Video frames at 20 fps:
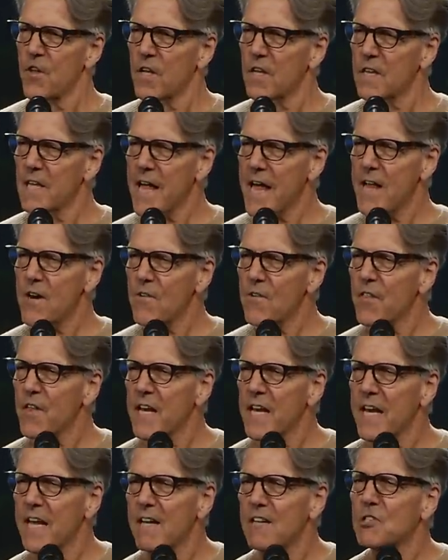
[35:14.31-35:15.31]
The letter
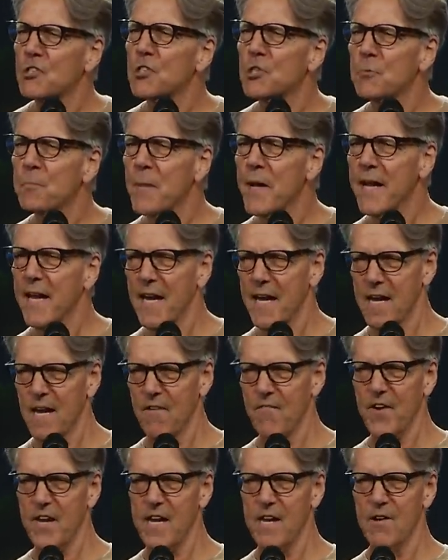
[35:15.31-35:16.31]
that he is speaking
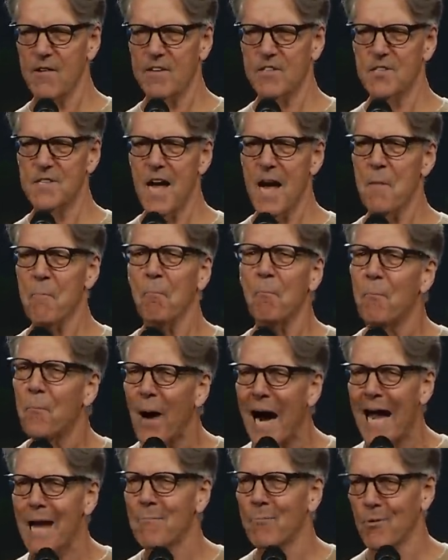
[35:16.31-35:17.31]
of here is
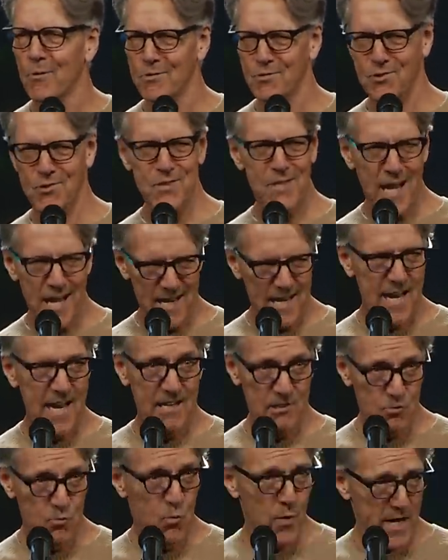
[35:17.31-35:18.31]
not Bible
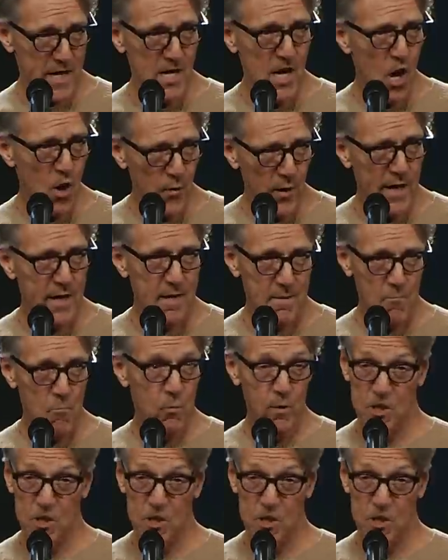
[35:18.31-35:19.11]
study as we know it,